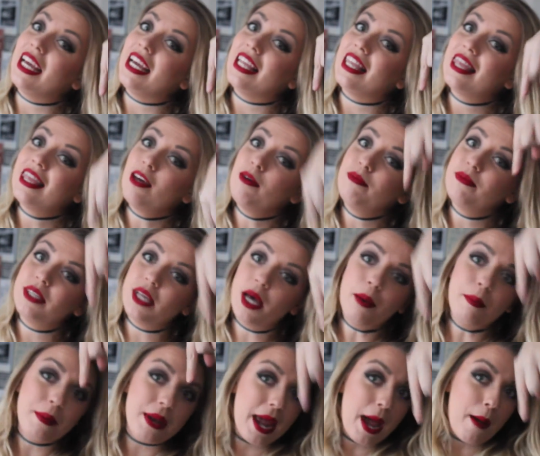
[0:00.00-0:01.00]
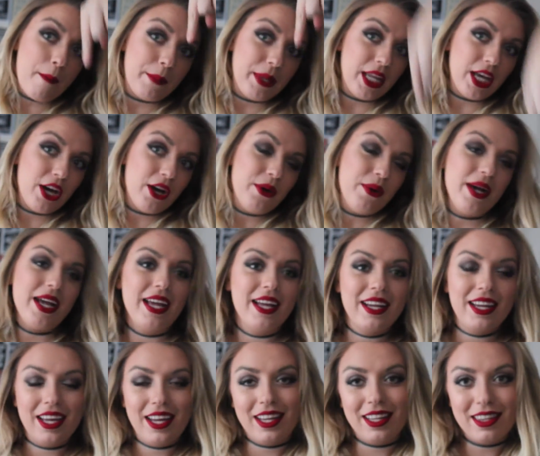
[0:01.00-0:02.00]
a thumbs up down below
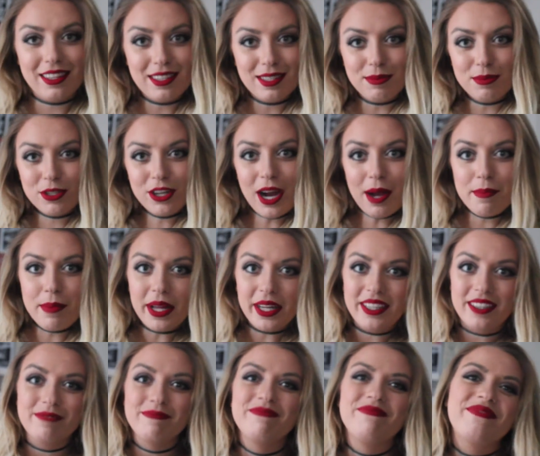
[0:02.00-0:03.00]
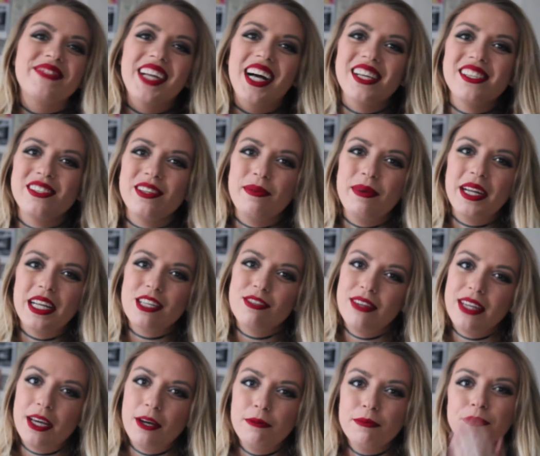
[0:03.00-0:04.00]
and hitting the subscribe button. I'll see you in my next
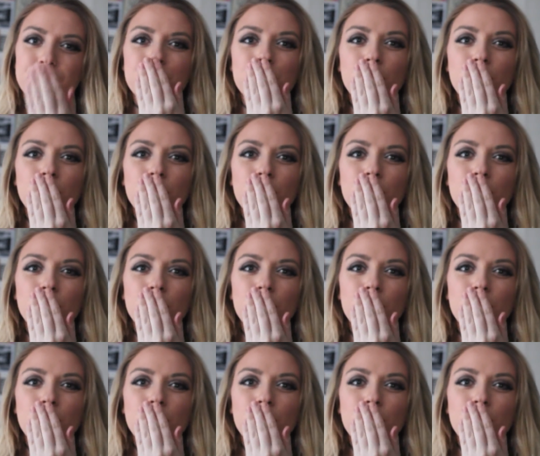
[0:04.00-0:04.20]
video.